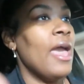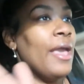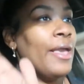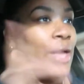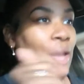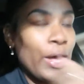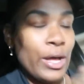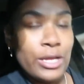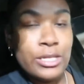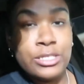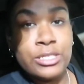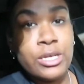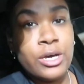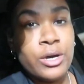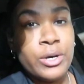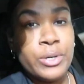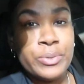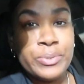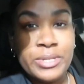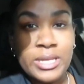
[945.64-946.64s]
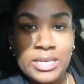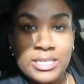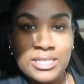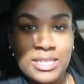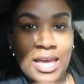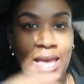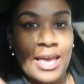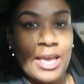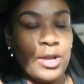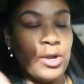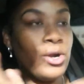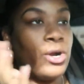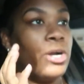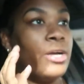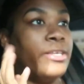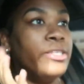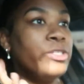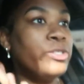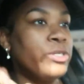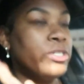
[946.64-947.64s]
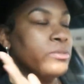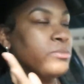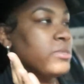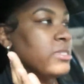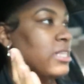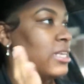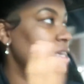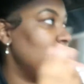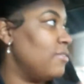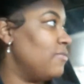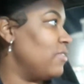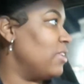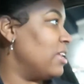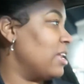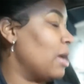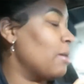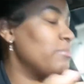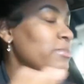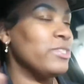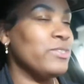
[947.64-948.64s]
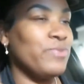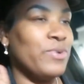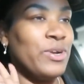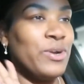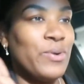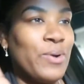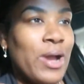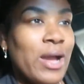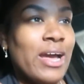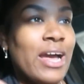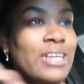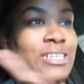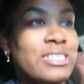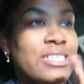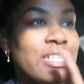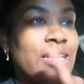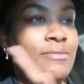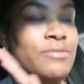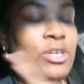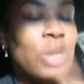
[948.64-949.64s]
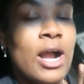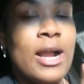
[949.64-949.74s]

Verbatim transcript: hey y'all so next day girl it's christmas eve and i'm just running around i just left